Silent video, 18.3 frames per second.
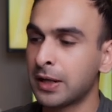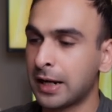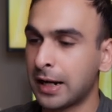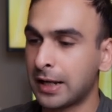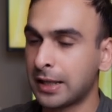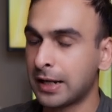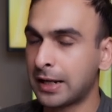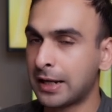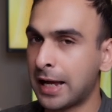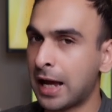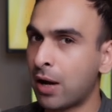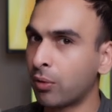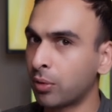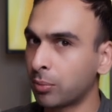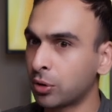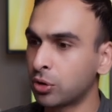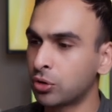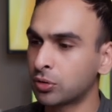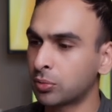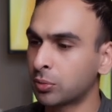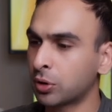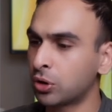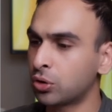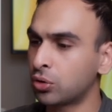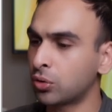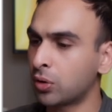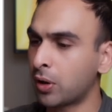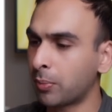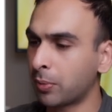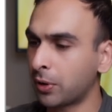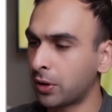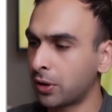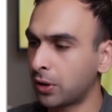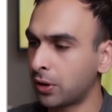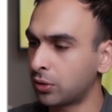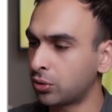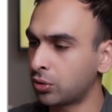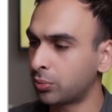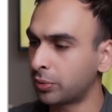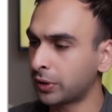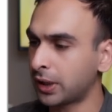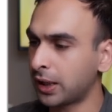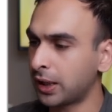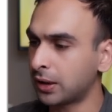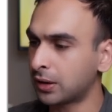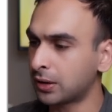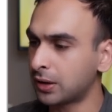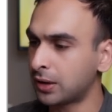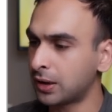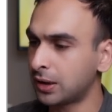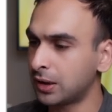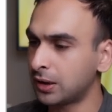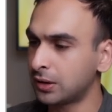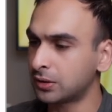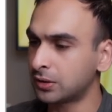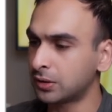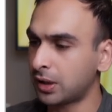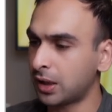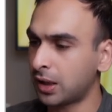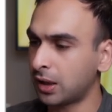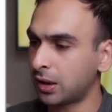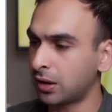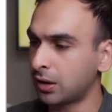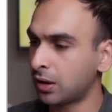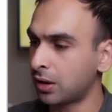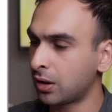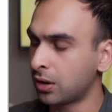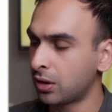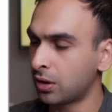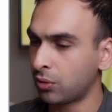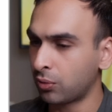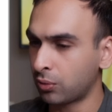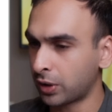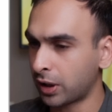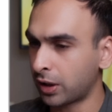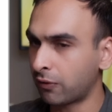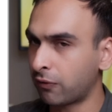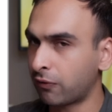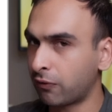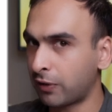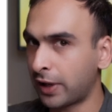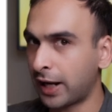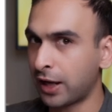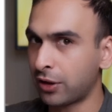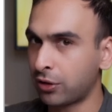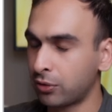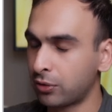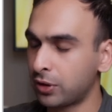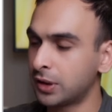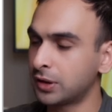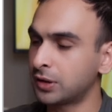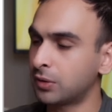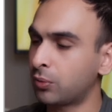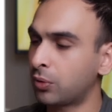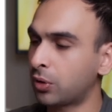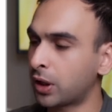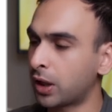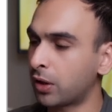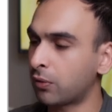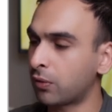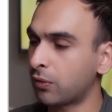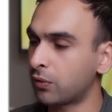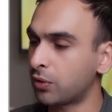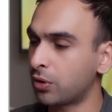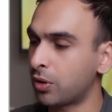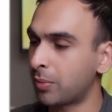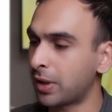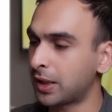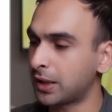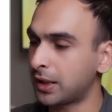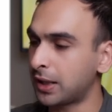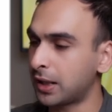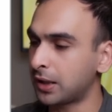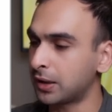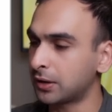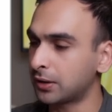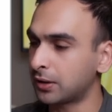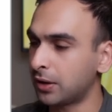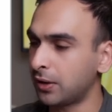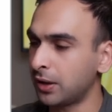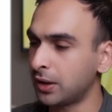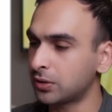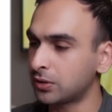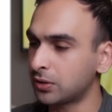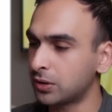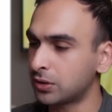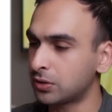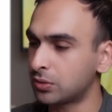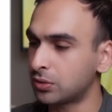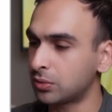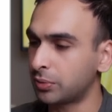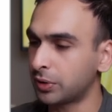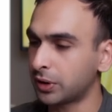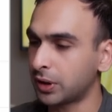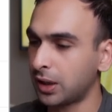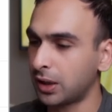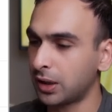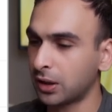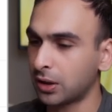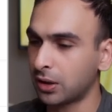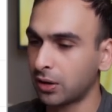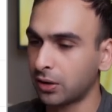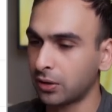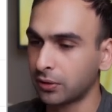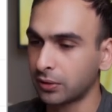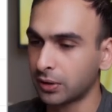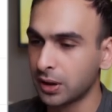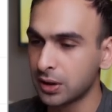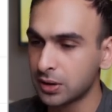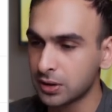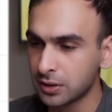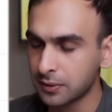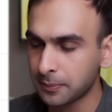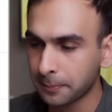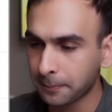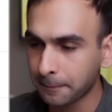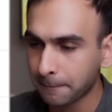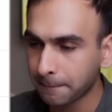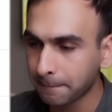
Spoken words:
And then now what I'm going to do is I'm going to duplicate these and kind of fly through these and we'll kind of review them at the end. All right, so let's duplicate current location.